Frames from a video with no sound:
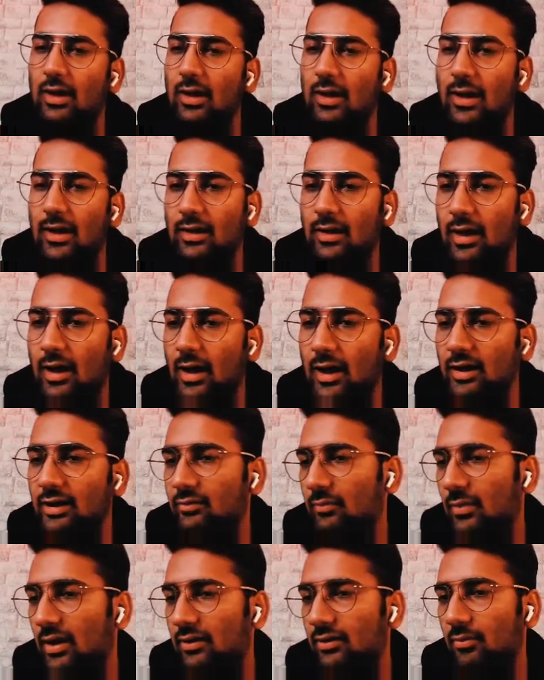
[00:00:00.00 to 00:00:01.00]
and the
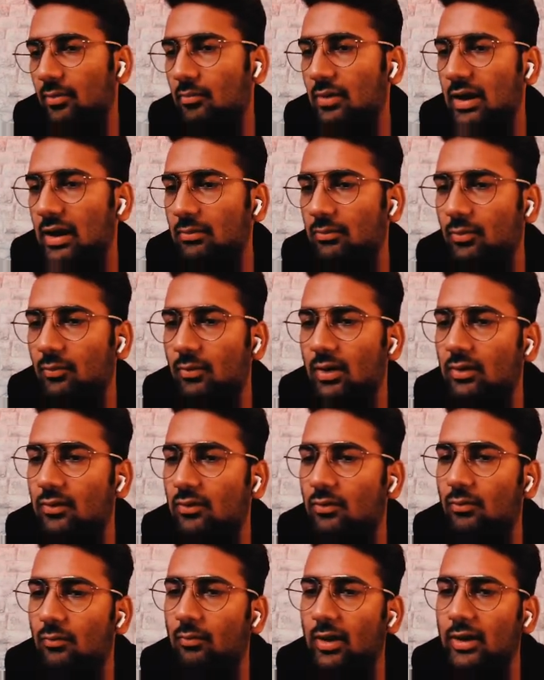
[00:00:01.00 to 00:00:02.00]
height maximum can be 1.
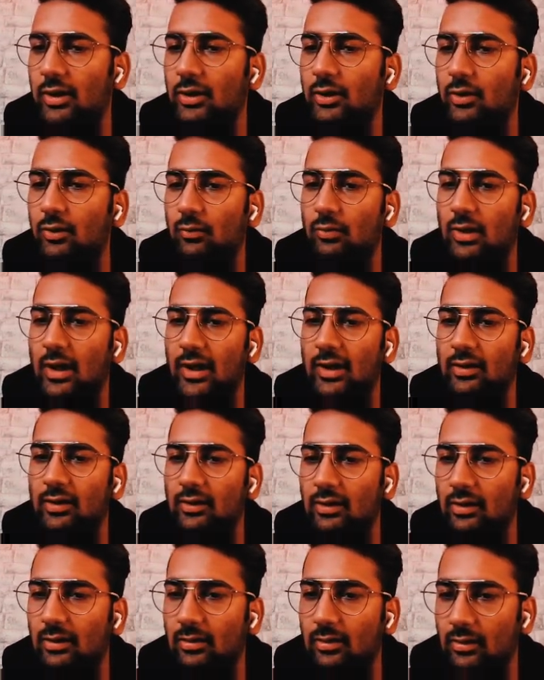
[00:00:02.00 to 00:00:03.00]
So 1 into
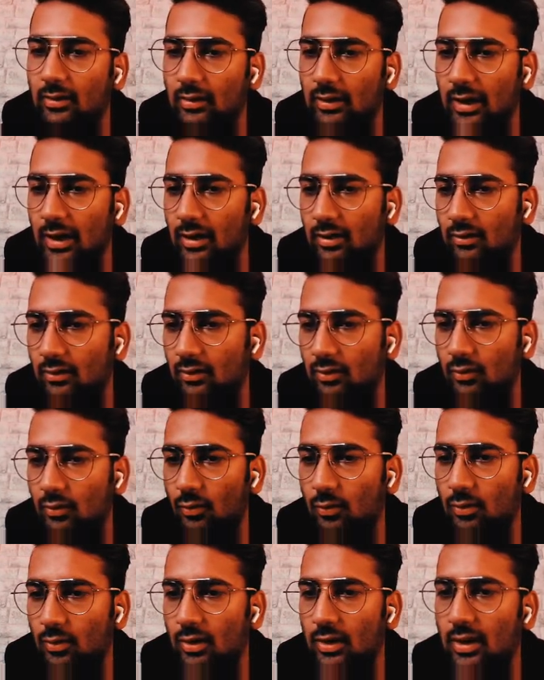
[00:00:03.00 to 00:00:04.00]
9 can
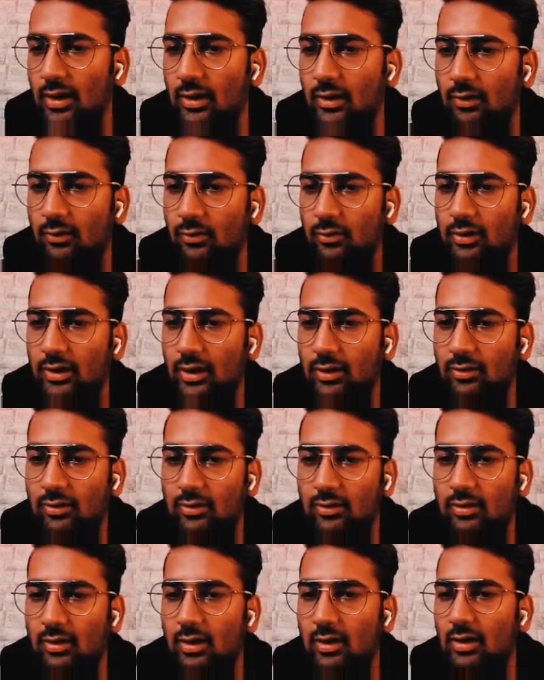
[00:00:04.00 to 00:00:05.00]
store. So
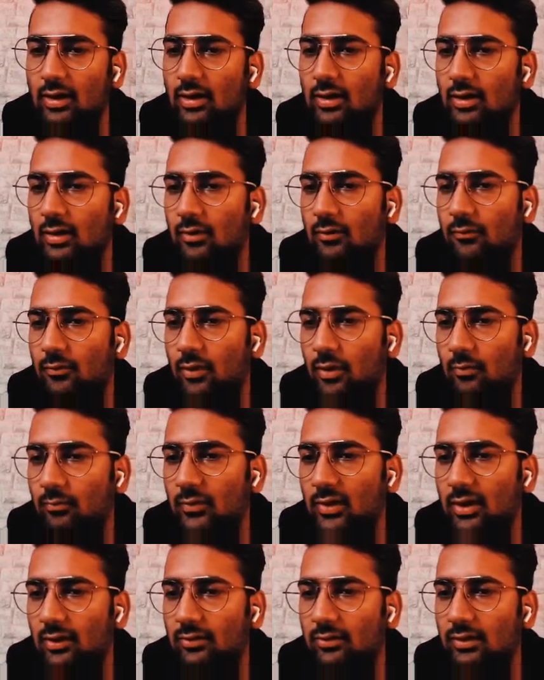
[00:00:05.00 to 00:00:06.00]
this,
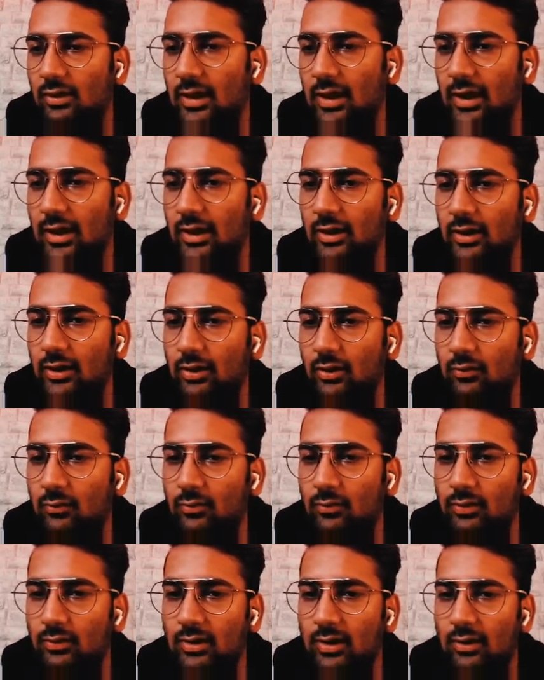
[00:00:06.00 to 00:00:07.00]
from this line
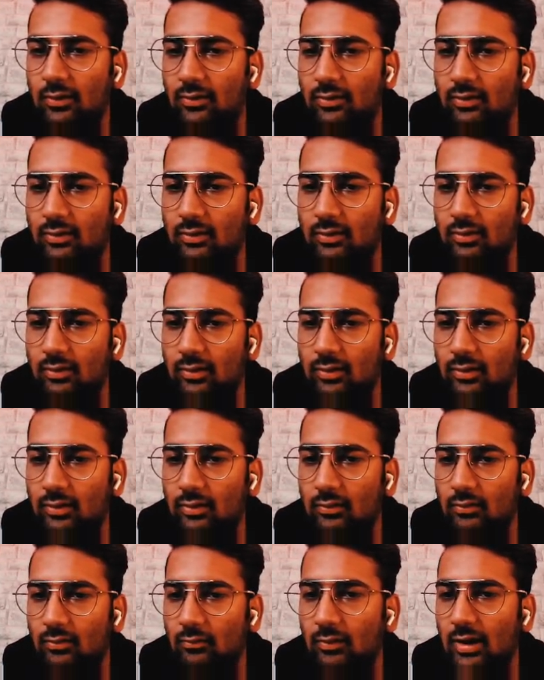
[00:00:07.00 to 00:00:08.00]
to this,
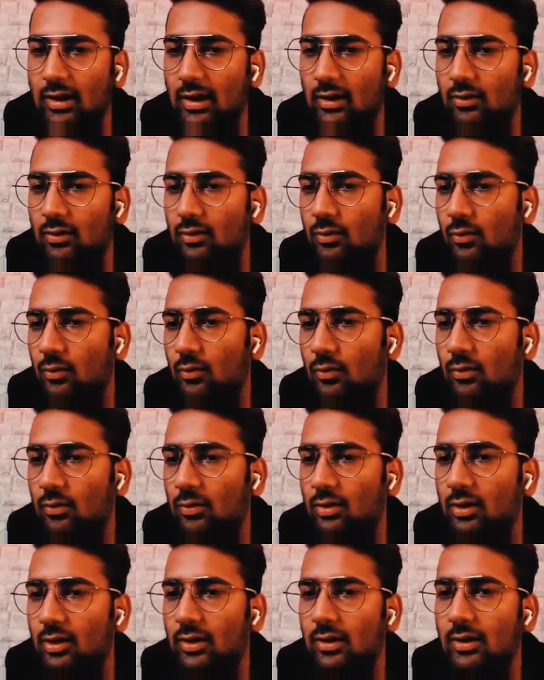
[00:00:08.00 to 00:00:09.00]
we can
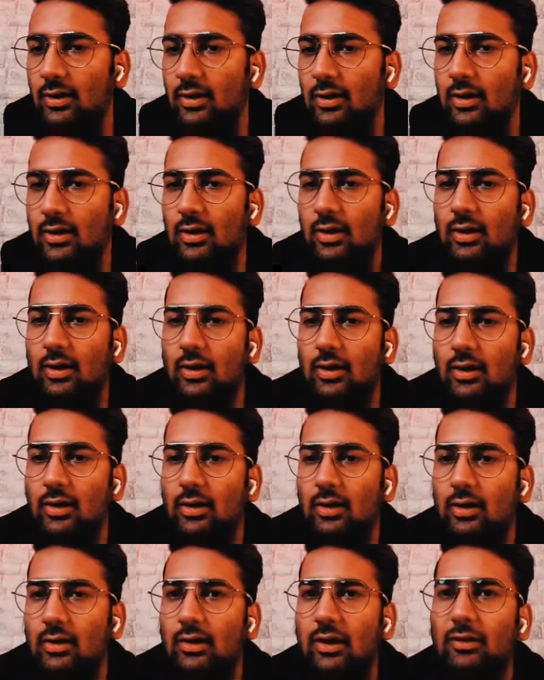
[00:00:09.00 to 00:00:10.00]
store
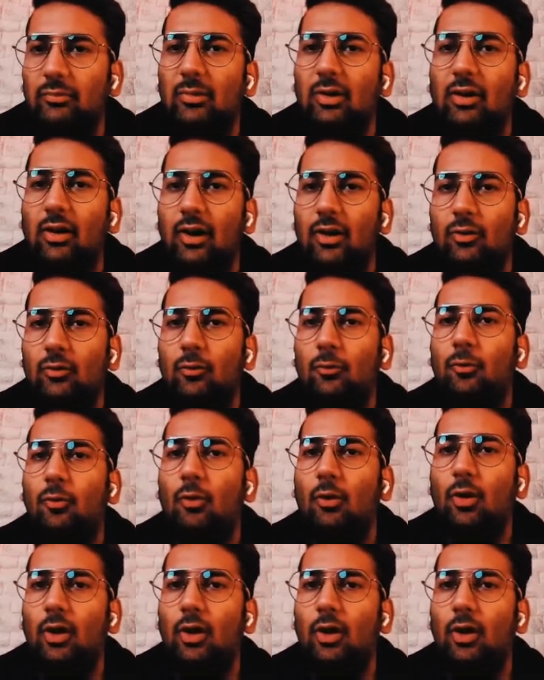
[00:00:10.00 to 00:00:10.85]
let me try to draw